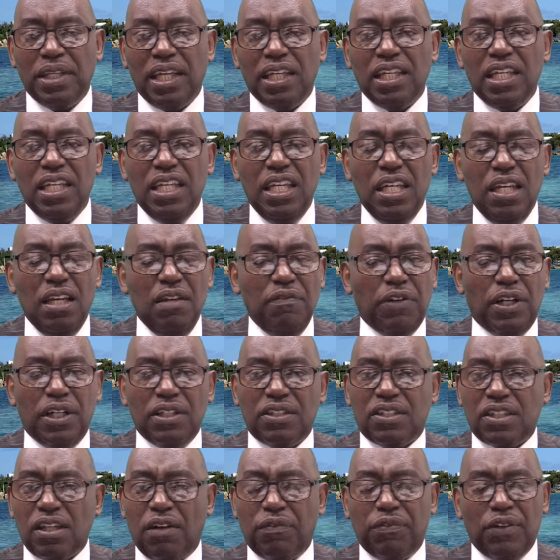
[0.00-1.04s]
the
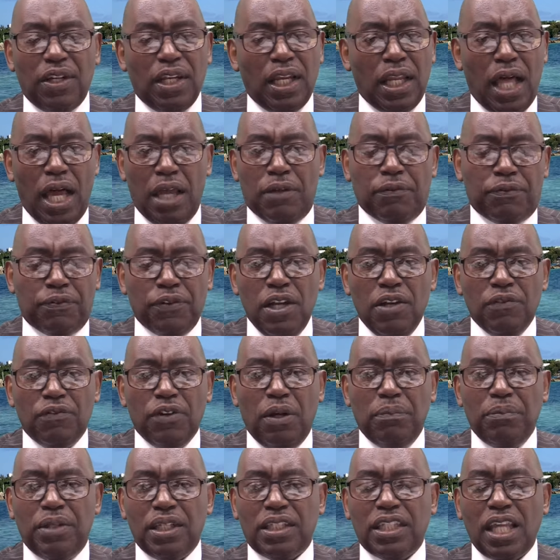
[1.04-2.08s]
evils of life,
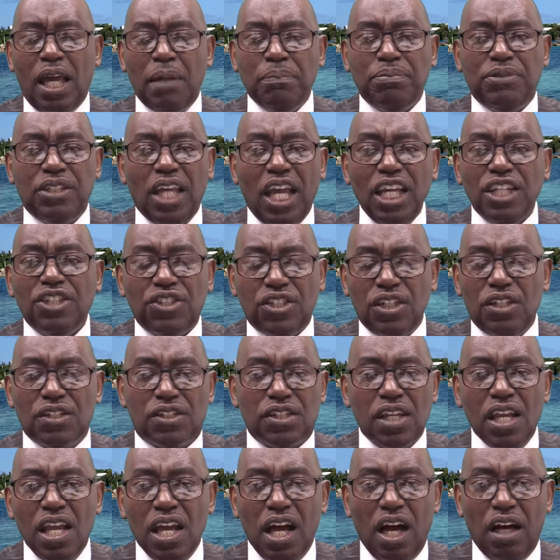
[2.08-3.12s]
from the
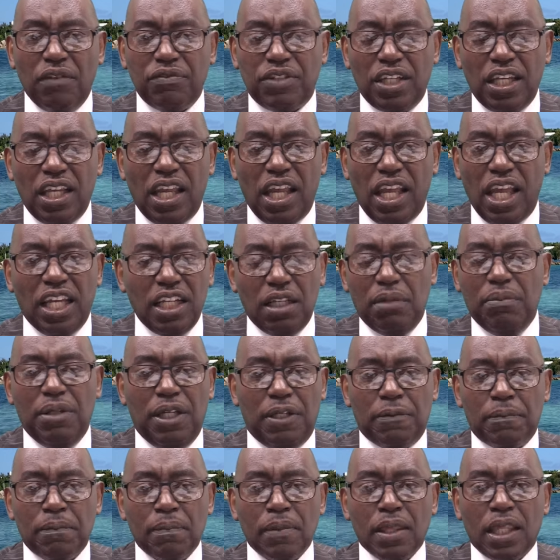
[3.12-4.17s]
temptations of the
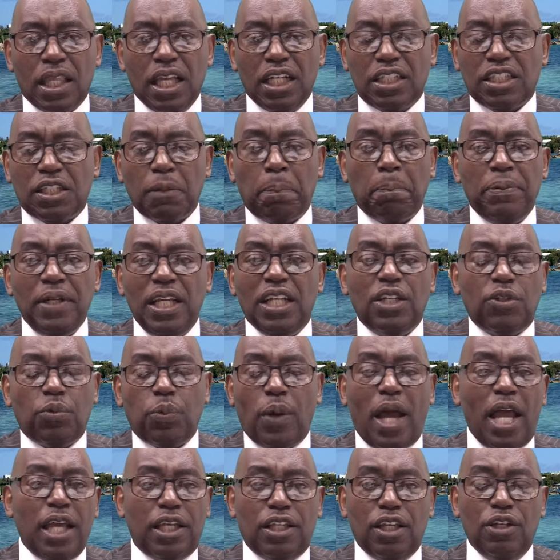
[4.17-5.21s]
enemy. It's a place
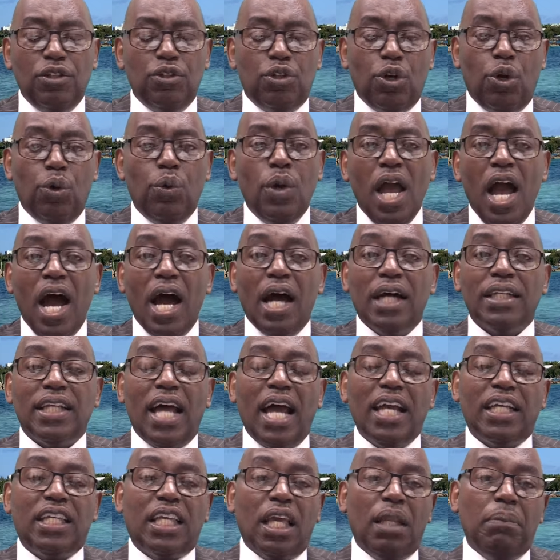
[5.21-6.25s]
where I can go and
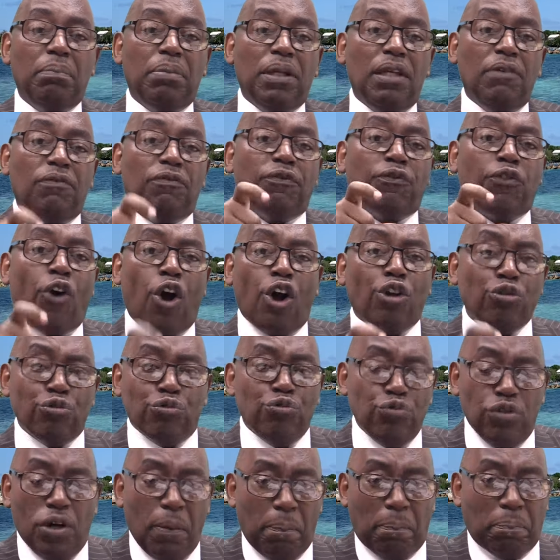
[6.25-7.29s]
I can be
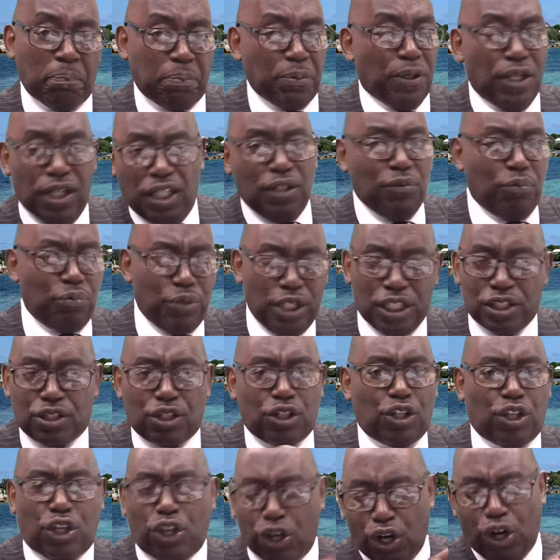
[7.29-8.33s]
vulnerable
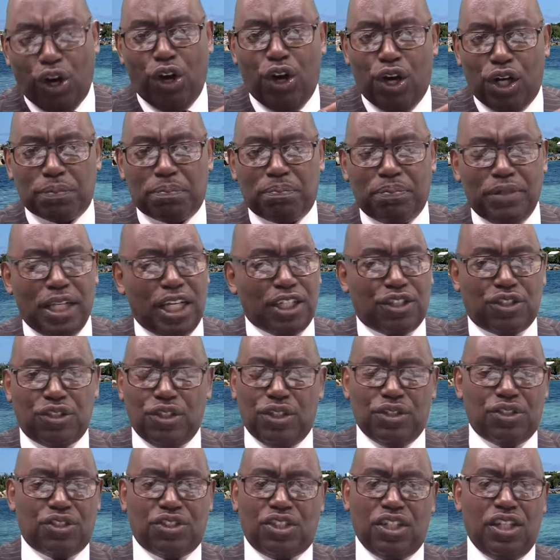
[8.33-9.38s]
with God. Bless you,
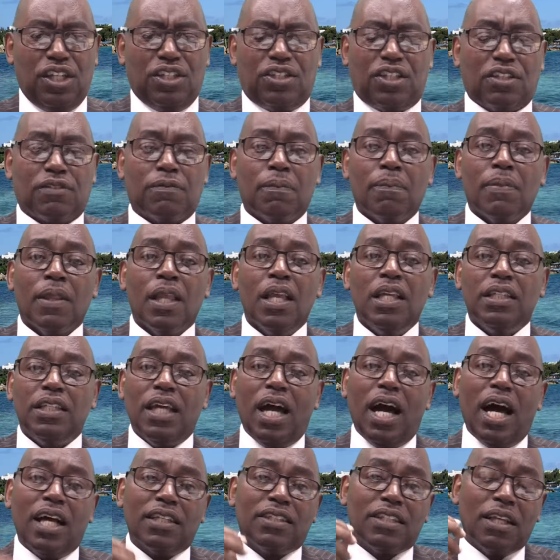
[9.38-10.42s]
Jesus. There
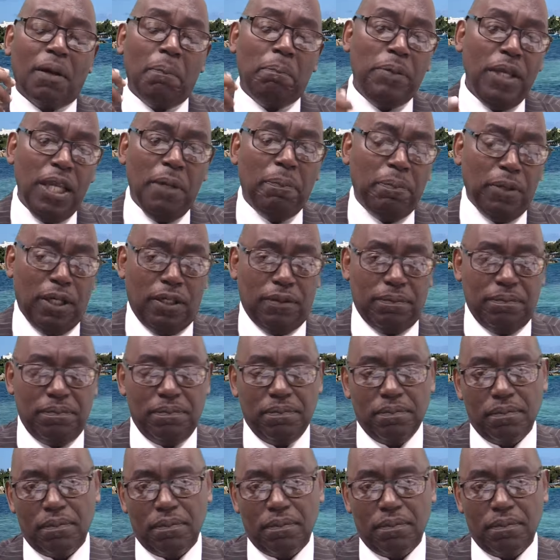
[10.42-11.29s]
are some people,